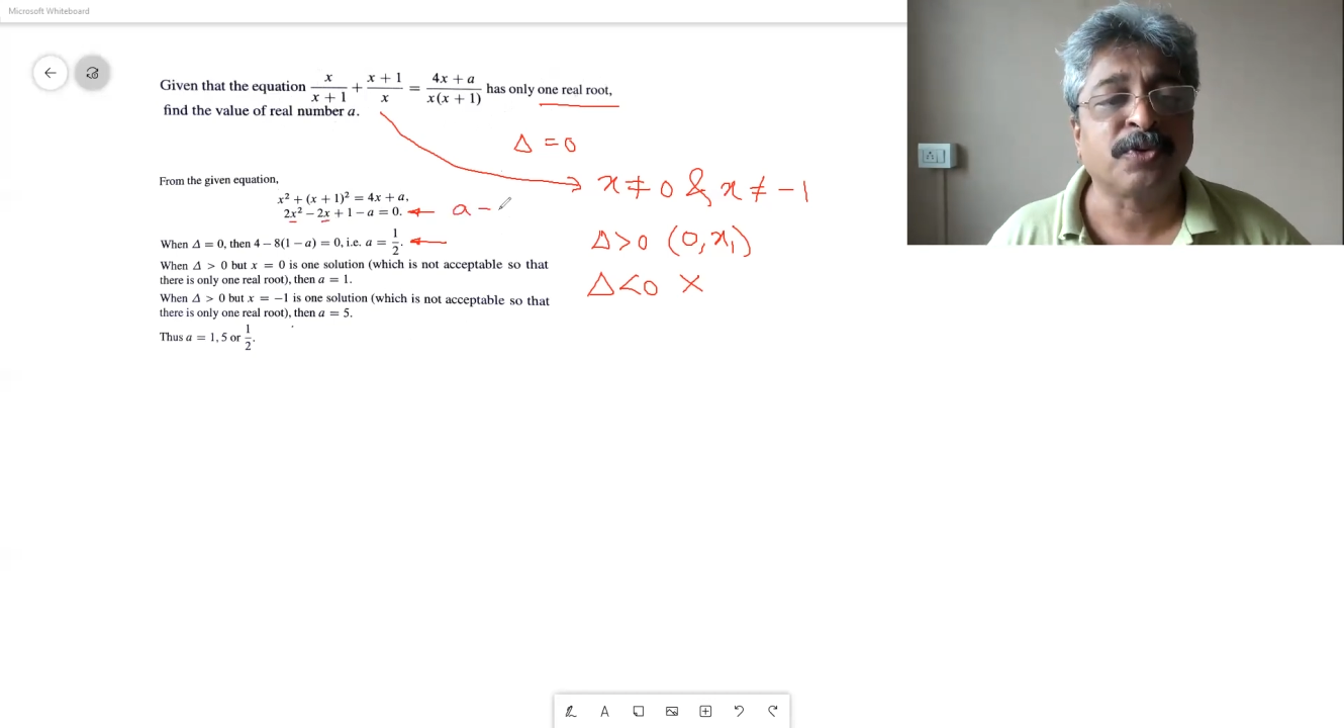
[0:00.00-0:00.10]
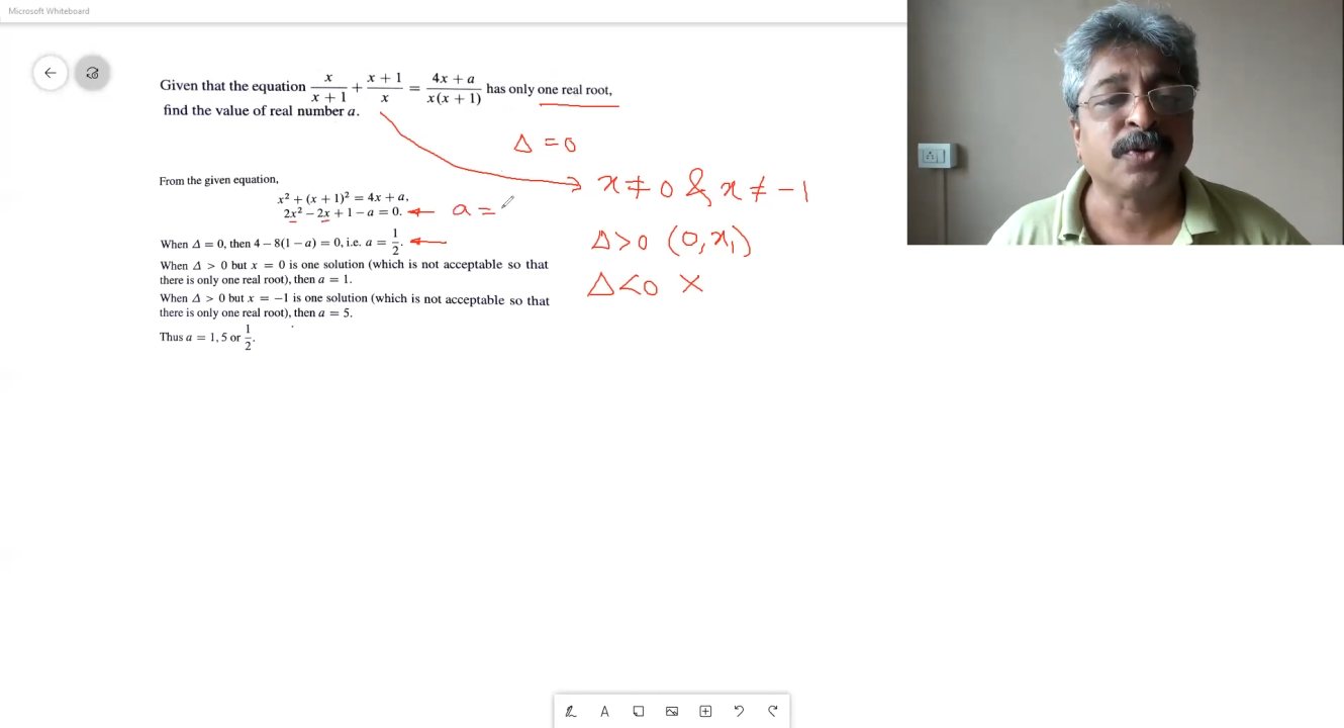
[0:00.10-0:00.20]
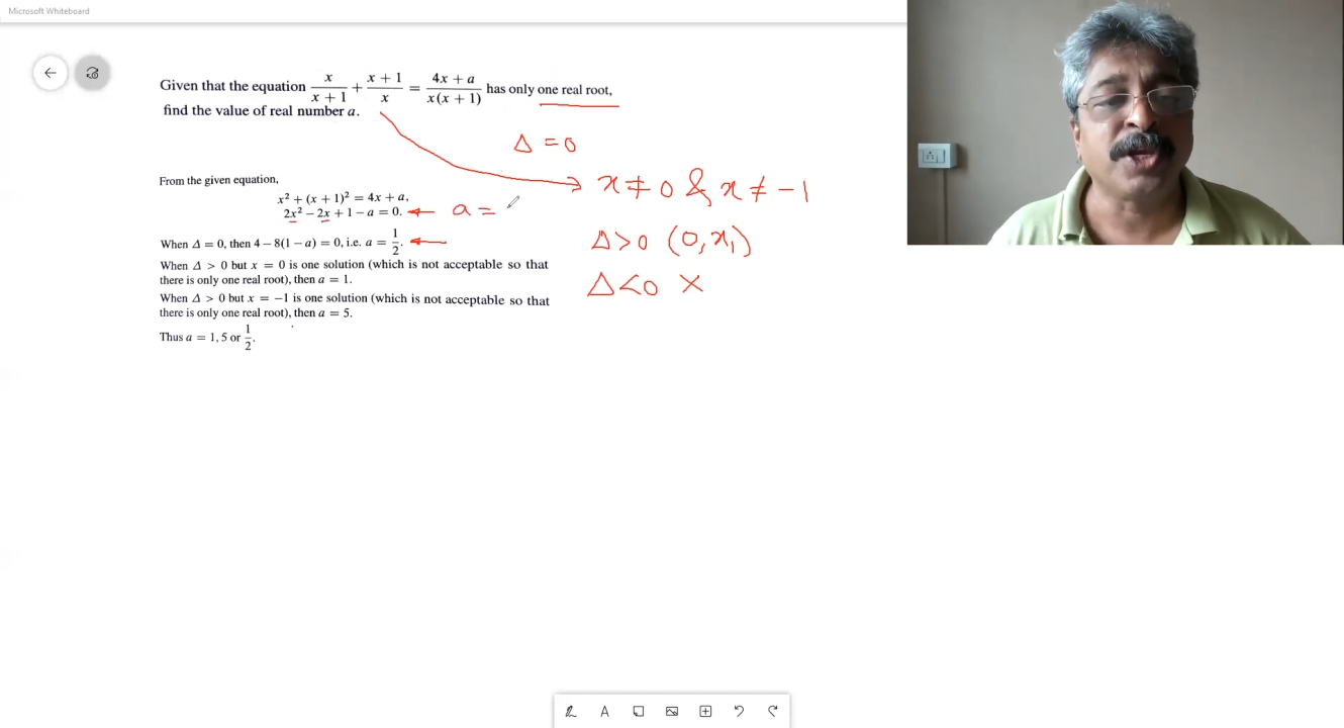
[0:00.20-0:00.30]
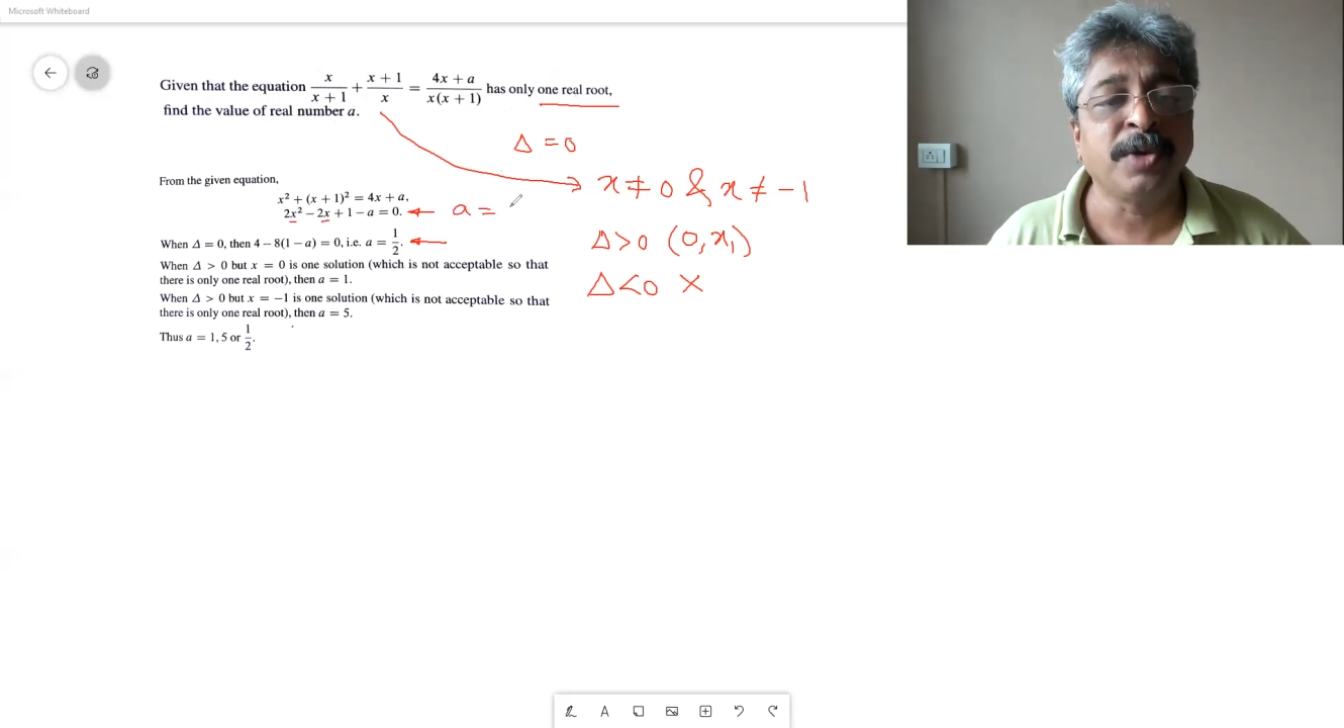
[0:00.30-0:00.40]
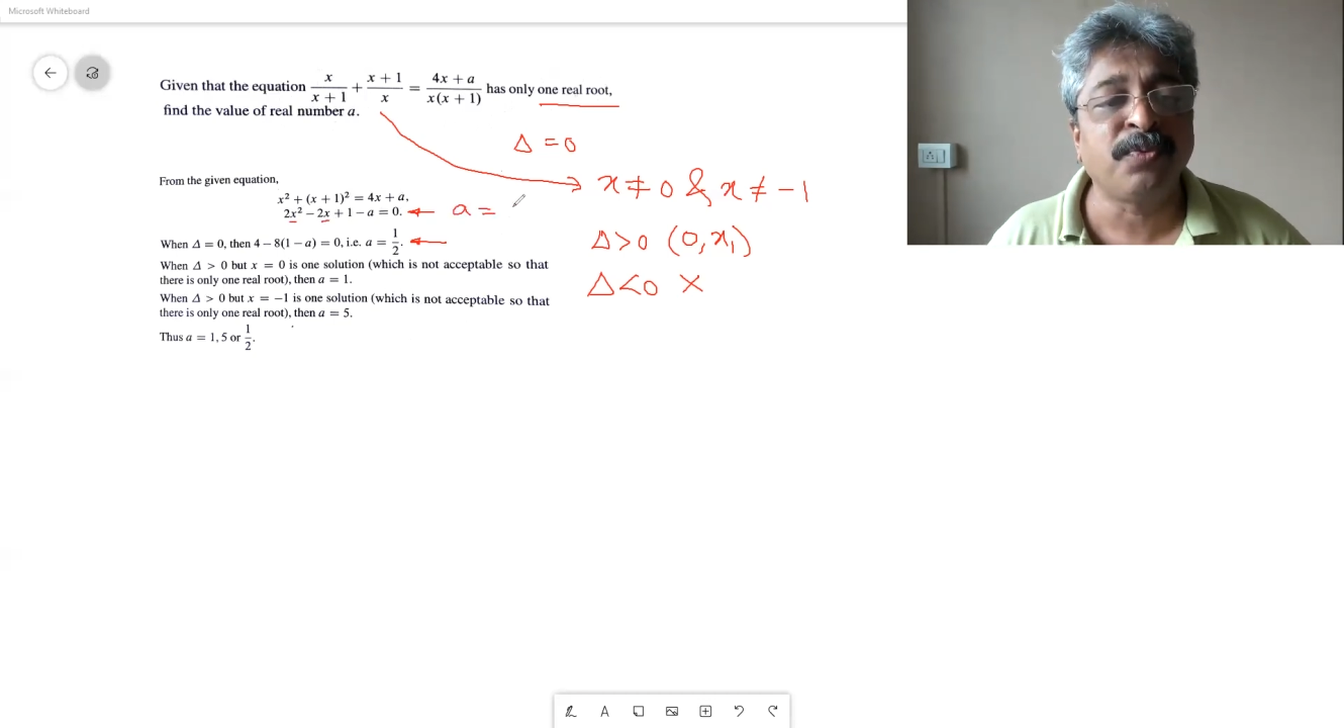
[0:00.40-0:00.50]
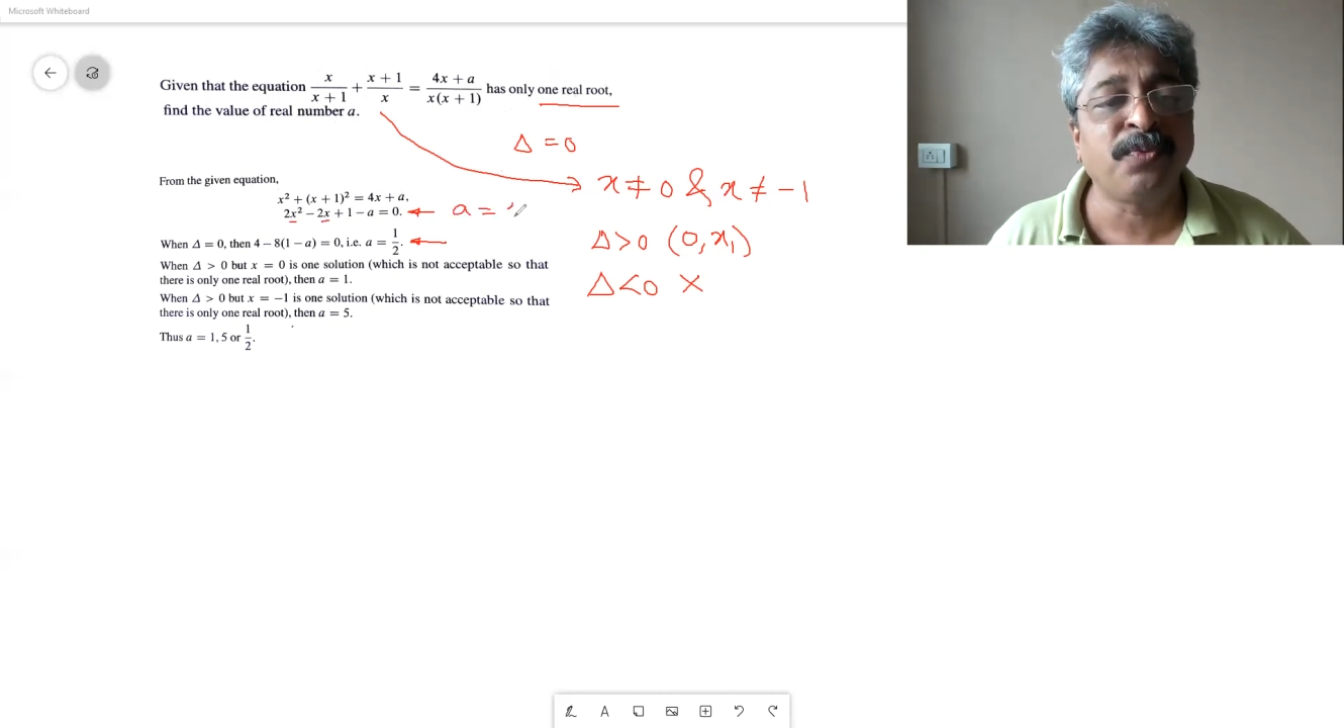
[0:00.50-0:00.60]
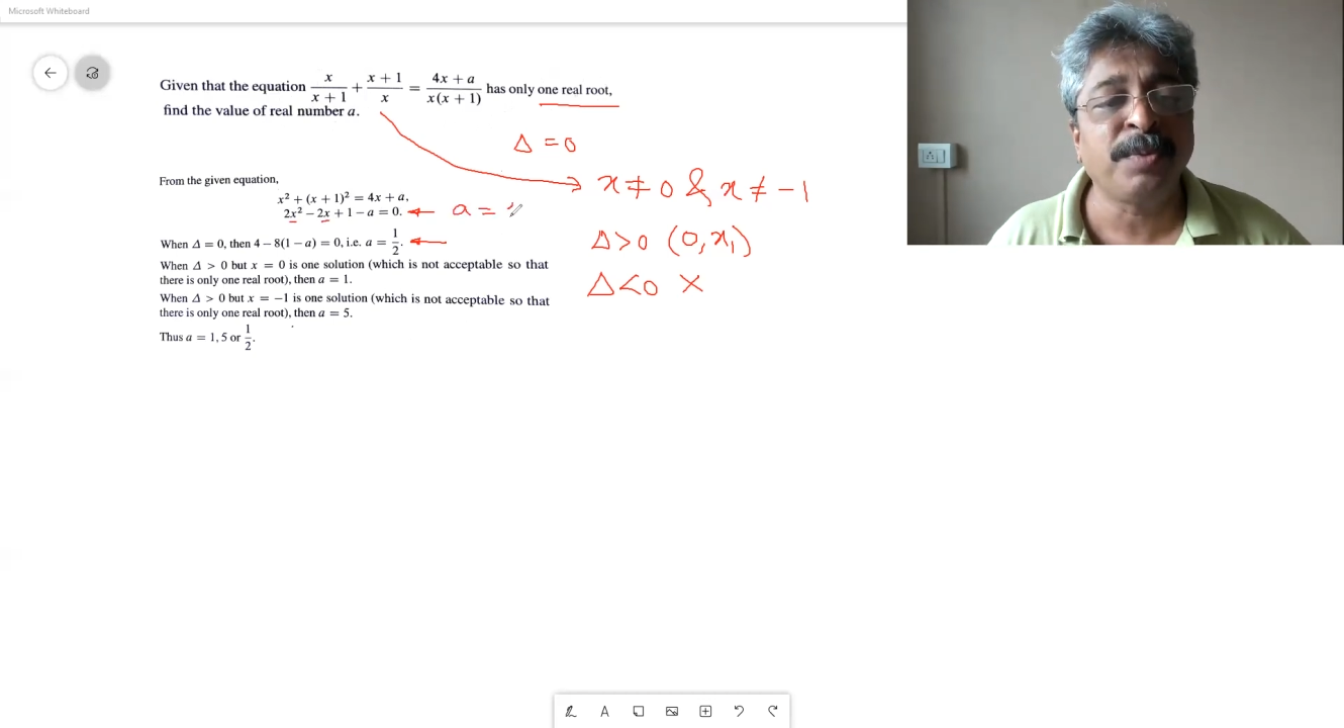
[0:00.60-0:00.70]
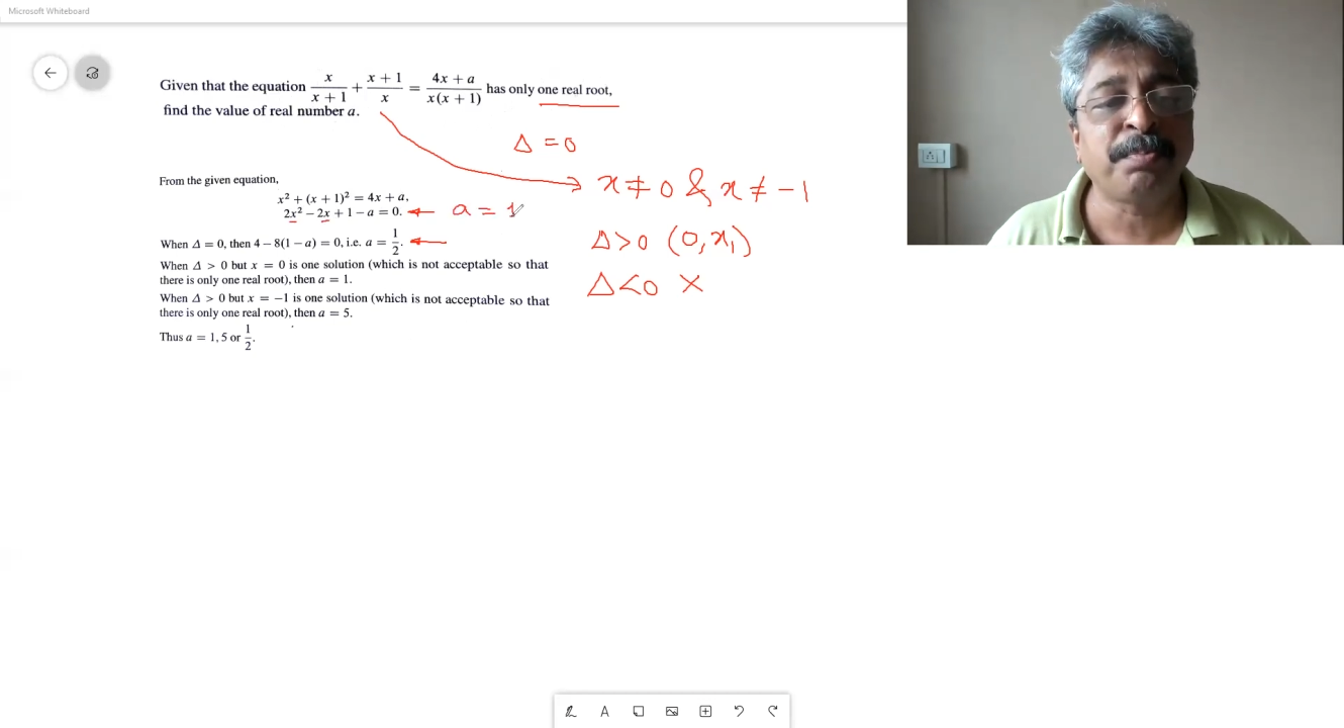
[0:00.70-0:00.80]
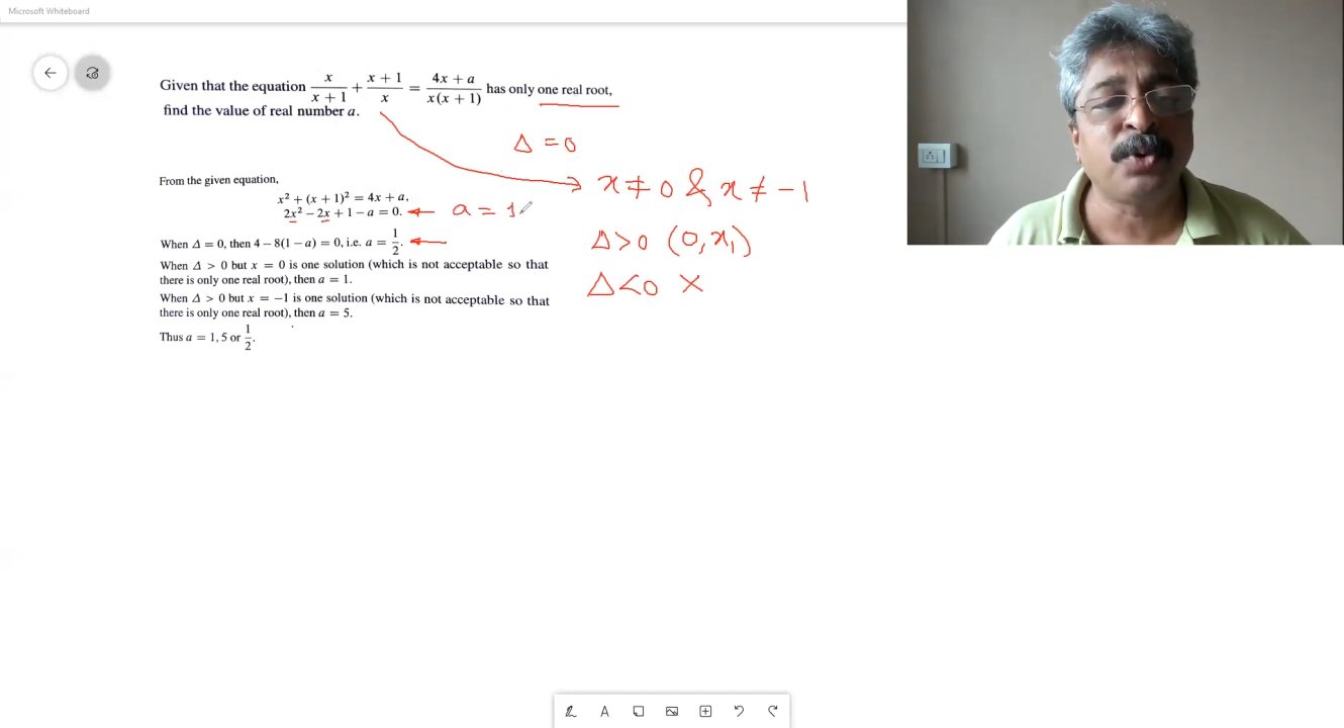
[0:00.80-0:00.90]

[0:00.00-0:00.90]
So if we